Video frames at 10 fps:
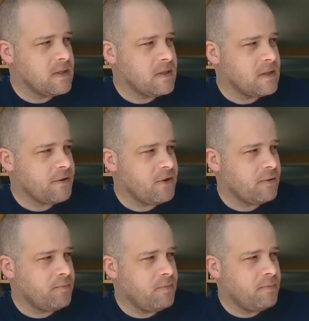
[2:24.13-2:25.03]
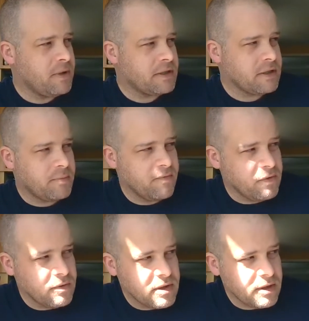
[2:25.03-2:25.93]
nothing picks up the
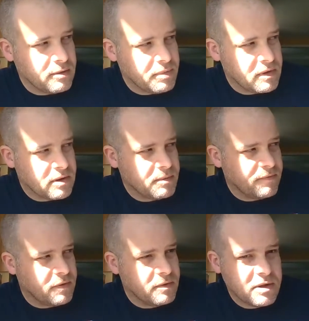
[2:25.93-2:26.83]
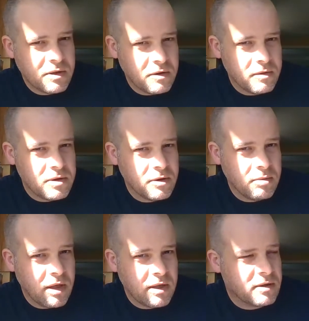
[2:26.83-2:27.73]
views on YouTube
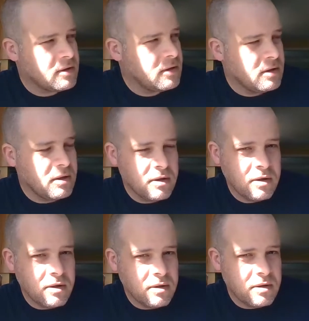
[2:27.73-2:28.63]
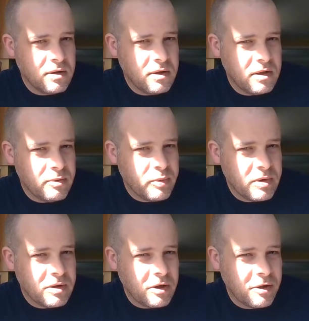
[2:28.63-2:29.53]
like deep,
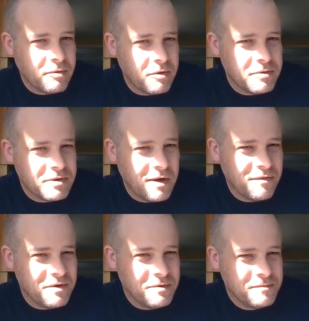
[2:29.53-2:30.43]
dark roast coffee